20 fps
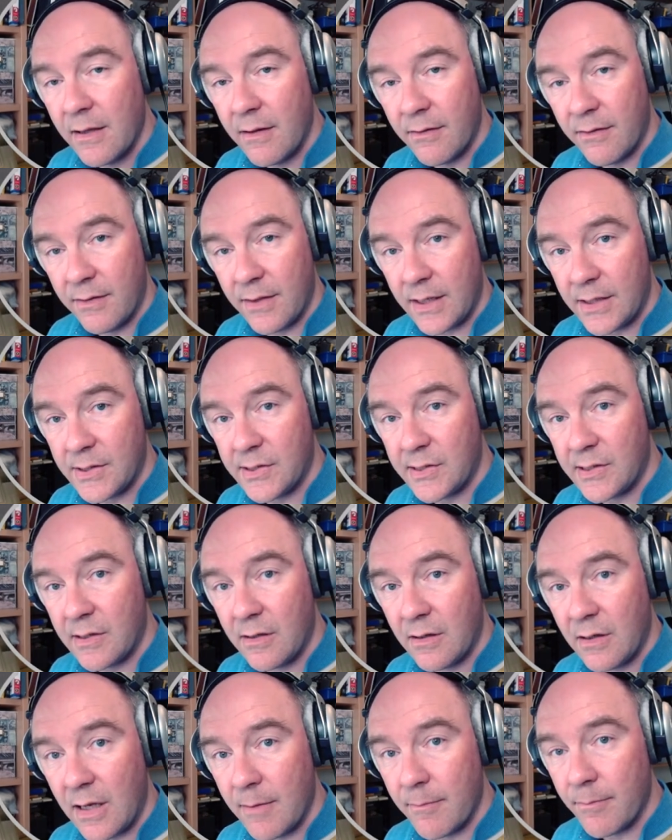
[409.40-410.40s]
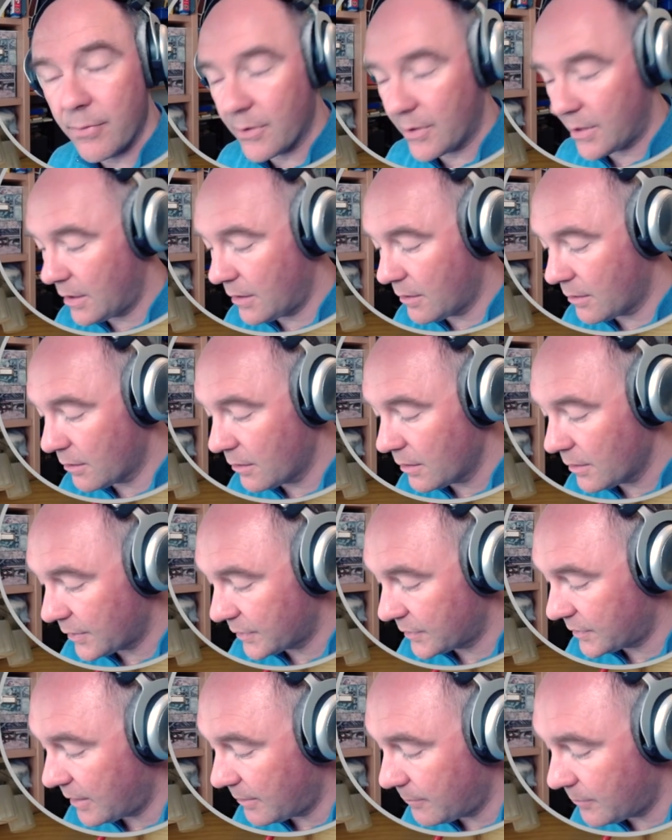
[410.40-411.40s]
this input here, the
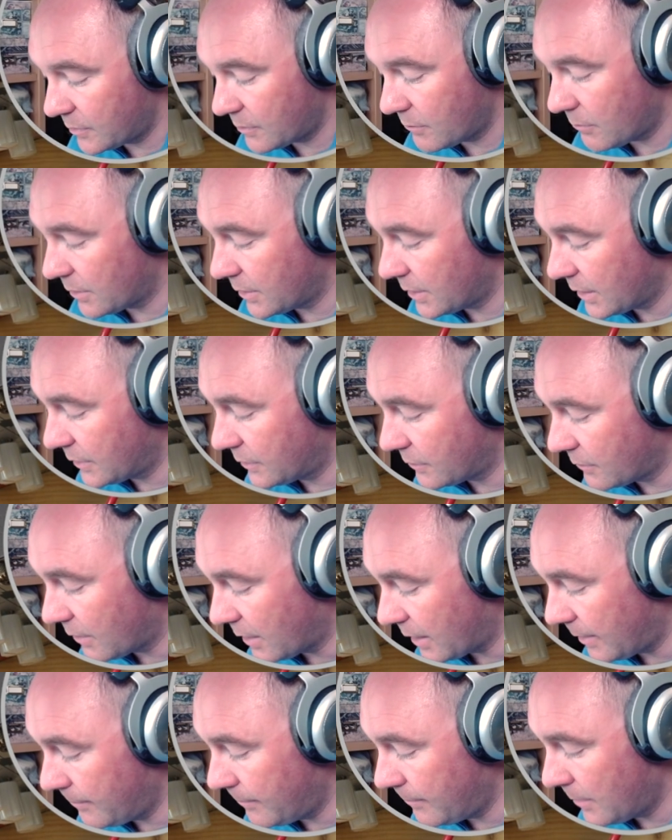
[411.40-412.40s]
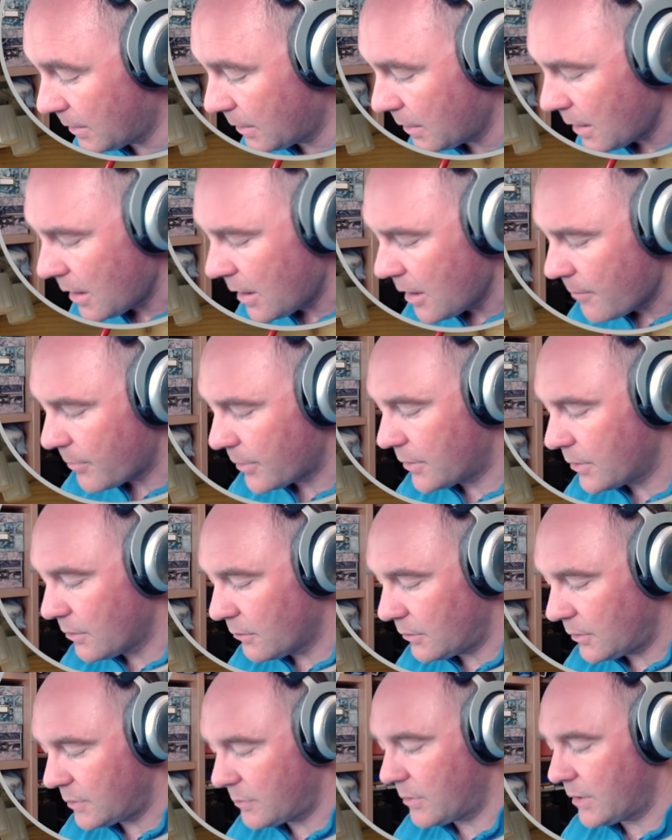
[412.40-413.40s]
same as quantiser A. But
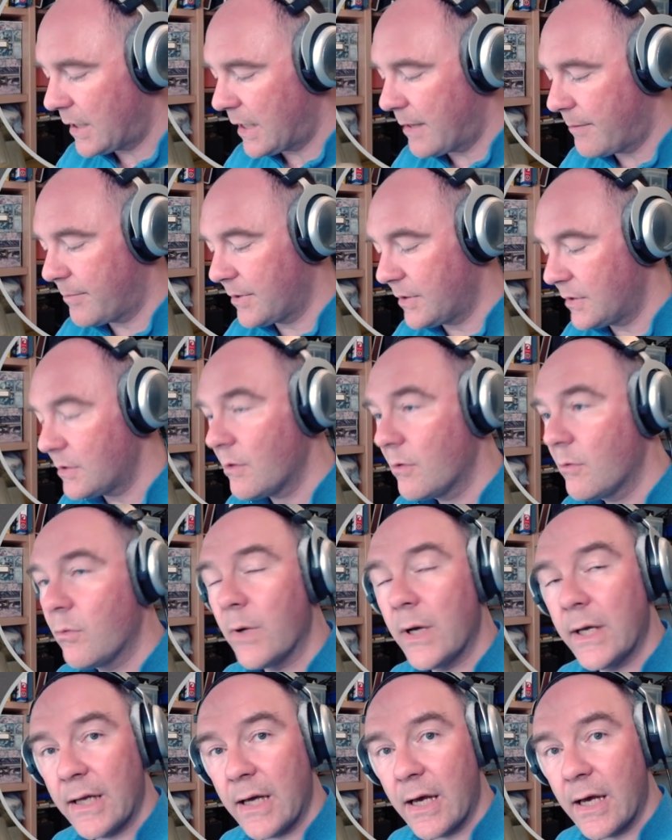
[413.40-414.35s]
notice what happens when